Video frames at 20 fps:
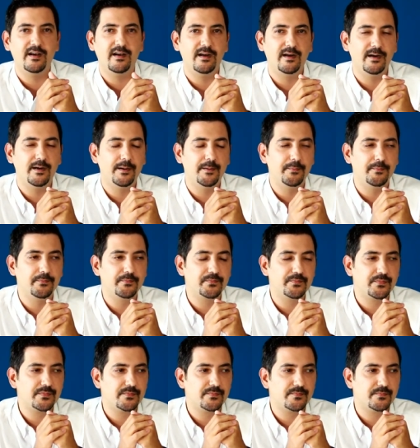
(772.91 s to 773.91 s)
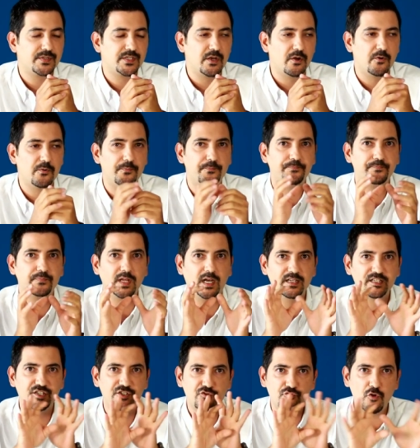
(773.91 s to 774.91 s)
Um, So
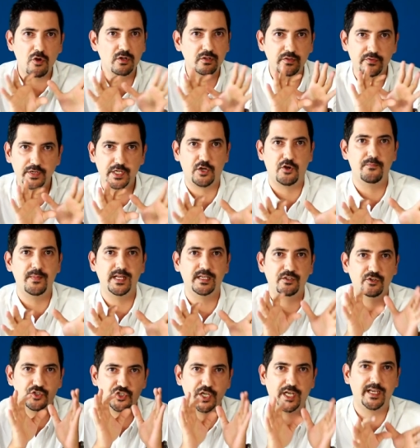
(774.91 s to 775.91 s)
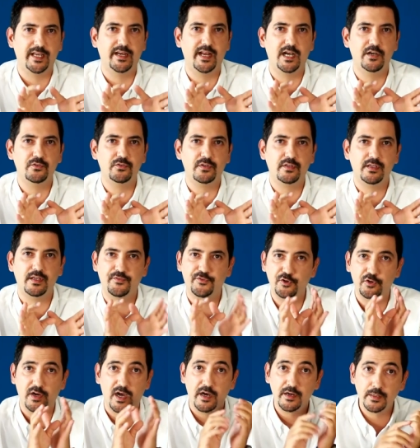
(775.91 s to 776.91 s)
I strongly recommend you check it out if
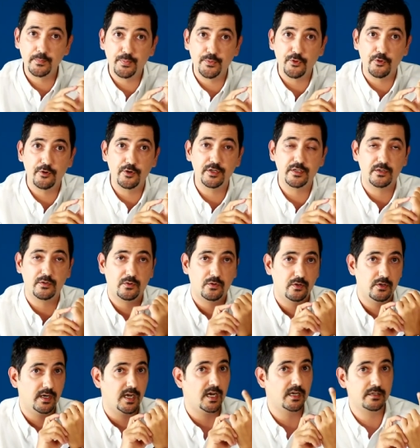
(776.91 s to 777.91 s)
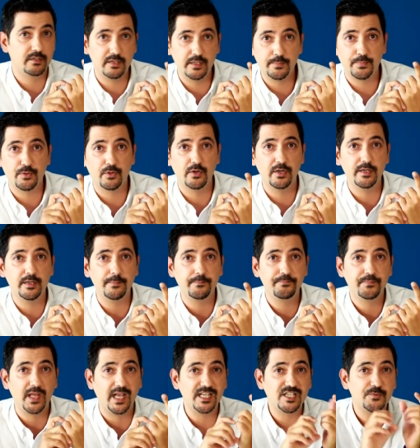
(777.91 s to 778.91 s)
you're unemployed or underemployed,
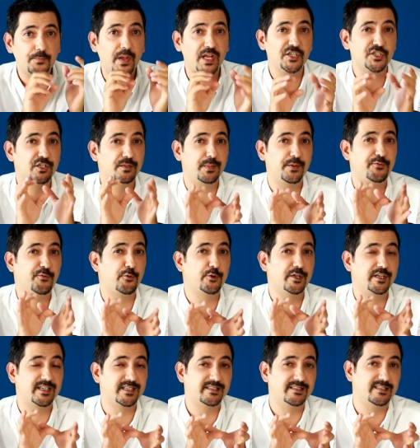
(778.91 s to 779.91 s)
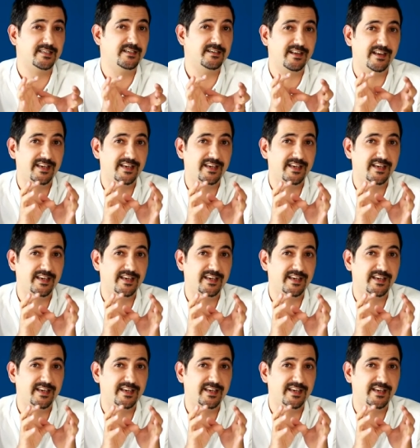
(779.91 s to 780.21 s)
especially before you consider